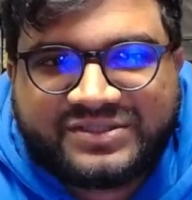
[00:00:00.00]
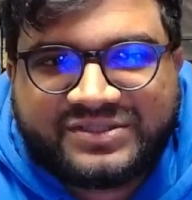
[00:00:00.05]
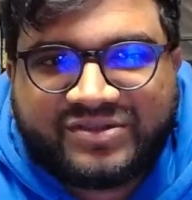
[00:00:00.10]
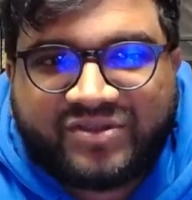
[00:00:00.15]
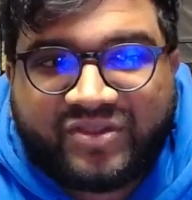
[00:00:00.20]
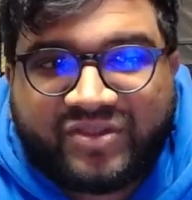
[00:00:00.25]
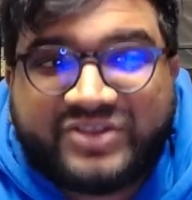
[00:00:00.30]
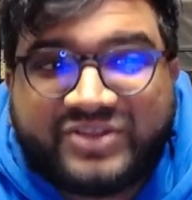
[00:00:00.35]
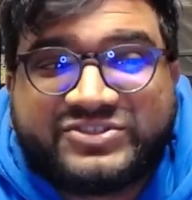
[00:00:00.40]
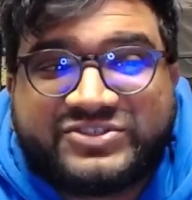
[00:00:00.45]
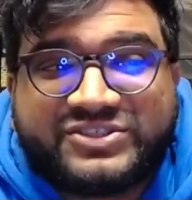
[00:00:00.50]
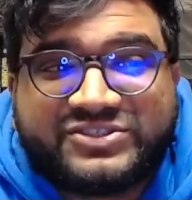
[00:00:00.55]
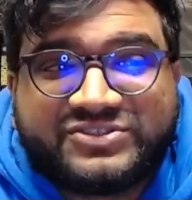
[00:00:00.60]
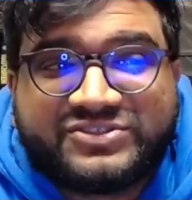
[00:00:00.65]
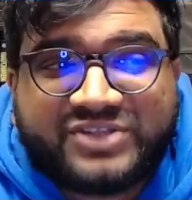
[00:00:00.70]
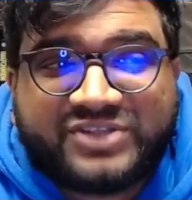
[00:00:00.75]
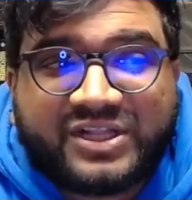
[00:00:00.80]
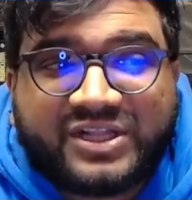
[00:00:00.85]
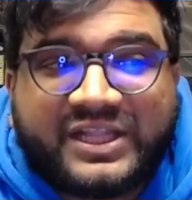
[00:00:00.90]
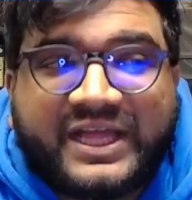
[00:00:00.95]

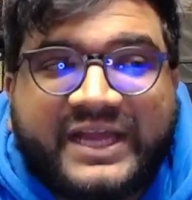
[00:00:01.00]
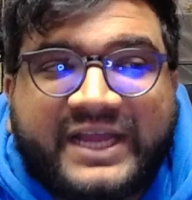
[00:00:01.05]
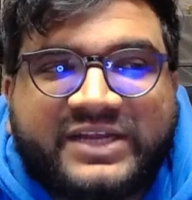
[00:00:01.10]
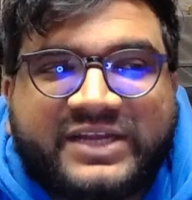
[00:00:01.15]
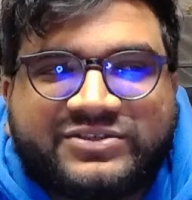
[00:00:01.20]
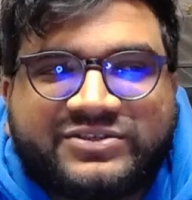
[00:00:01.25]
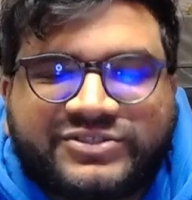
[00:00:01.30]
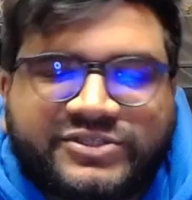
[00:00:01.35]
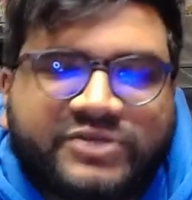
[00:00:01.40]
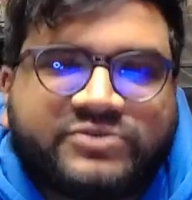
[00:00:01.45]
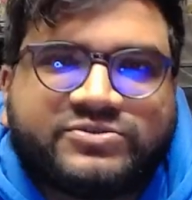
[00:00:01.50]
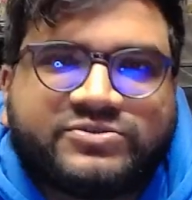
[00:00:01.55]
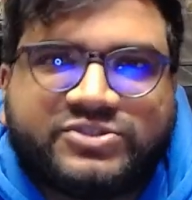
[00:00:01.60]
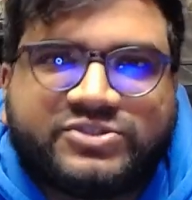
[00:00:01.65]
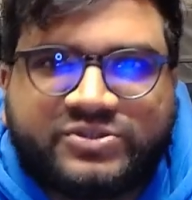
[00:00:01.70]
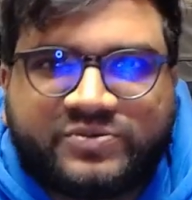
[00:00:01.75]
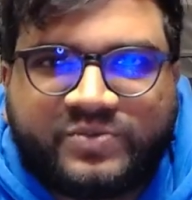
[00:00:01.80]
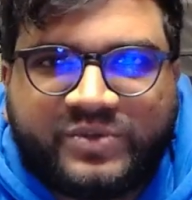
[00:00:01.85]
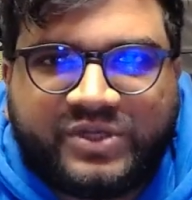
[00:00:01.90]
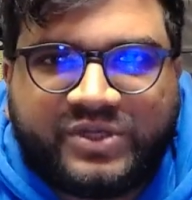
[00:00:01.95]
the Lions
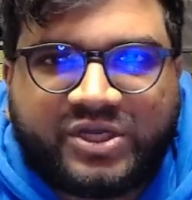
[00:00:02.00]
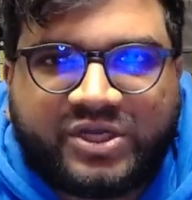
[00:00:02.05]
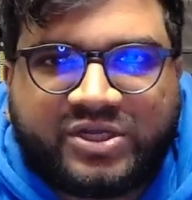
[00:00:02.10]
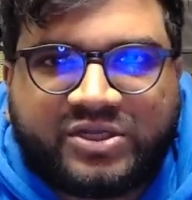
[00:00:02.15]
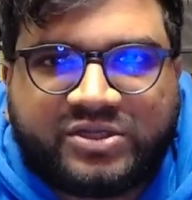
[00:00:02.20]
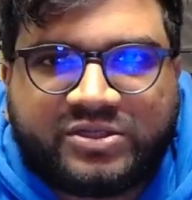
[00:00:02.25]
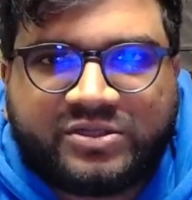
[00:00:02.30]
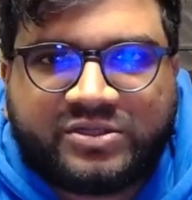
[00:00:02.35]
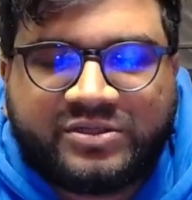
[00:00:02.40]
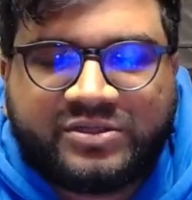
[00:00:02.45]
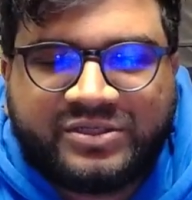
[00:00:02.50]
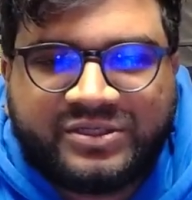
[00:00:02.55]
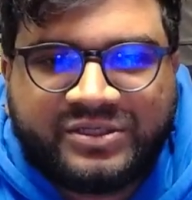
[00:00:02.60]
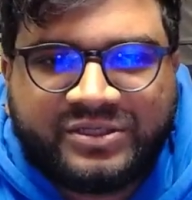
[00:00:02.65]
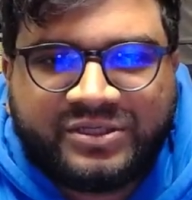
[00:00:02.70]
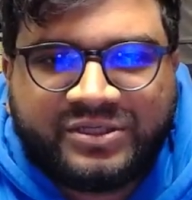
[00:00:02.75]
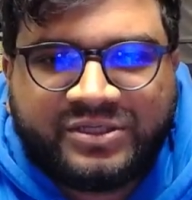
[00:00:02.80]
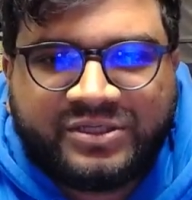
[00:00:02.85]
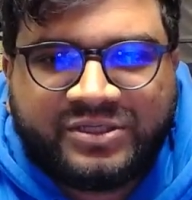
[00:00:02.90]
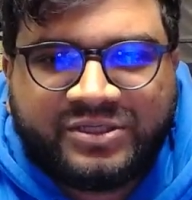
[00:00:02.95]
culture we all
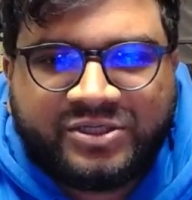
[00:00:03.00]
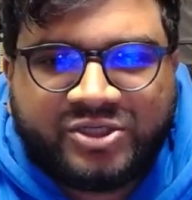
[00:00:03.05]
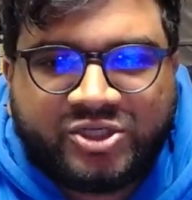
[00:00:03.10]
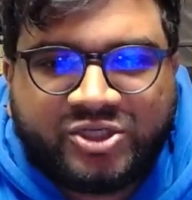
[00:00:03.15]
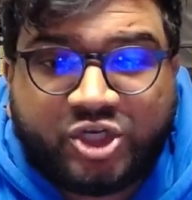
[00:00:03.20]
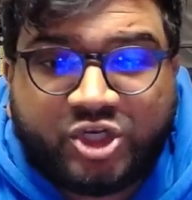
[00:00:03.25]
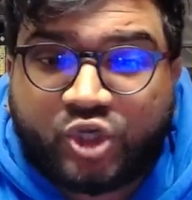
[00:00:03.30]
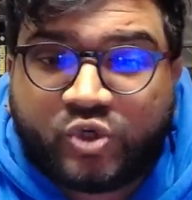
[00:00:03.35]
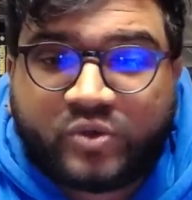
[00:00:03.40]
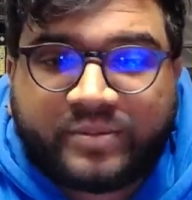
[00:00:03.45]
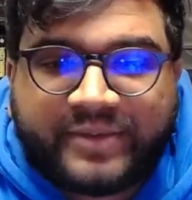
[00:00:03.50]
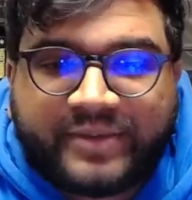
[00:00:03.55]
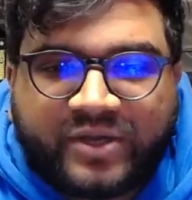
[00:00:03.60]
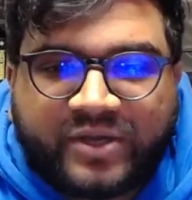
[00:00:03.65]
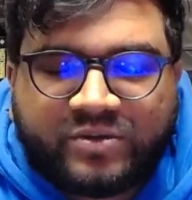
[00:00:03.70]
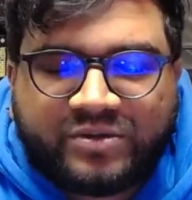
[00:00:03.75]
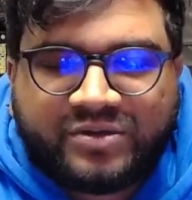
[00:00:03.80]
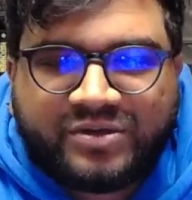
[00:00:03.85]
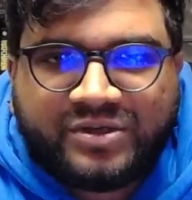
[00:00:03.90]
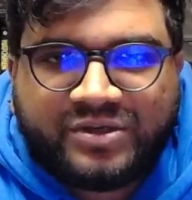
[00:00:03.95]
knew about,